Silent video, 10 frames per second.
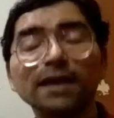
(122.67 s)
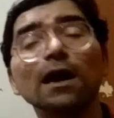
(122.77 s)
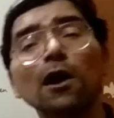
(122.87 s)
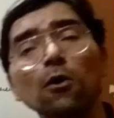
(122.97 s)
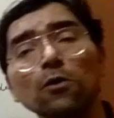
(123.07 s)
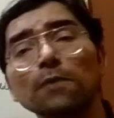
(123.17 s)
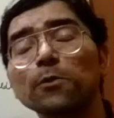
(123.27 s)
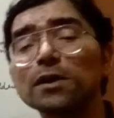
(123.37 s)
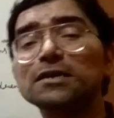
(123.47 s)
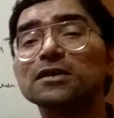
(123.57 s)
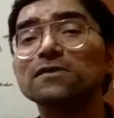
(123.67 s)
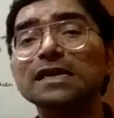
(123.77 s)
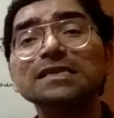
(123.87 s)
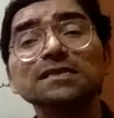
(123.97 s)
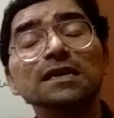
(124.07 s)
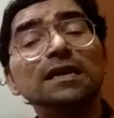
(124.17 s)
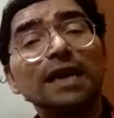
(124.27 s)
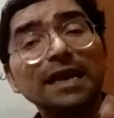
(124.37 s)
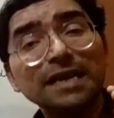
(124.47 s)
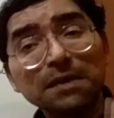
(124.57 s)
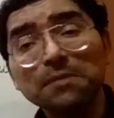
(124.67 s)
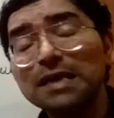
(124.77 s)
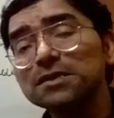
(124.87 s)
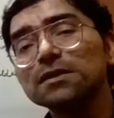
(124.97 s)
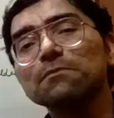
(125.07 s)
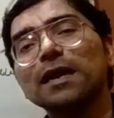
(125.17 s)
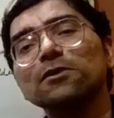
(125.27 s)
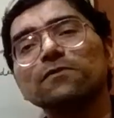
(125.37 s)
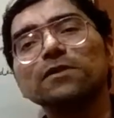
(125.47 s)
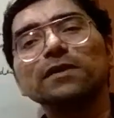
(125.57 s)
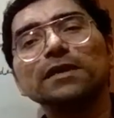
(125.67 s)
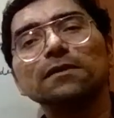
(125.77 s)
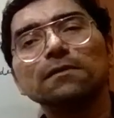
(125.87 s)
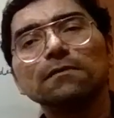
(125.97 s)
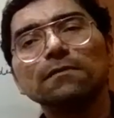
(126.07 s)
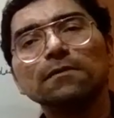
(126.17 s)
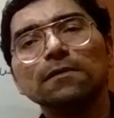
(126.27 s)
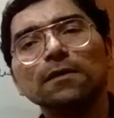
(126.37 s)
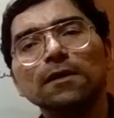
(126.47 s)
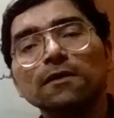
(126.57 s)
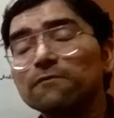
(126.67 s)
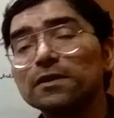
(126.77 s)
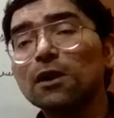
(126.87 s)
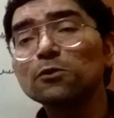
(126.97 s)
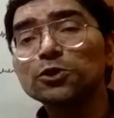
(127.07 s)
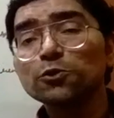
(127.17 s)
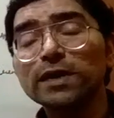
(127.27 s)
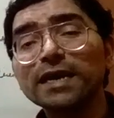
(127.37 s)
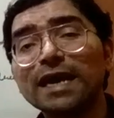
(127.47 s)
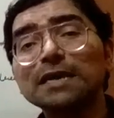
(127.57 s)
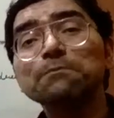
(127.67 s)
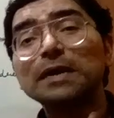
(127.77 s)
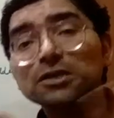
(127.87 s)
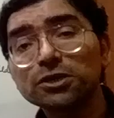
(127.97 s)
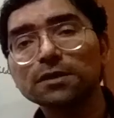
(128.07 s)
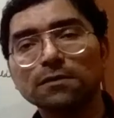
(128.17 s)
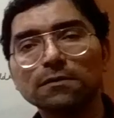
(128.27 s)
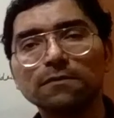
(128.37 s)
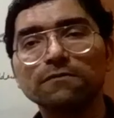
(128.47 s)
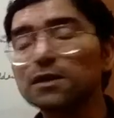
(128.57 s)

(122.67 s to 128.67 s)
And how a poet generates an image in the mind of the reader without showing any picture,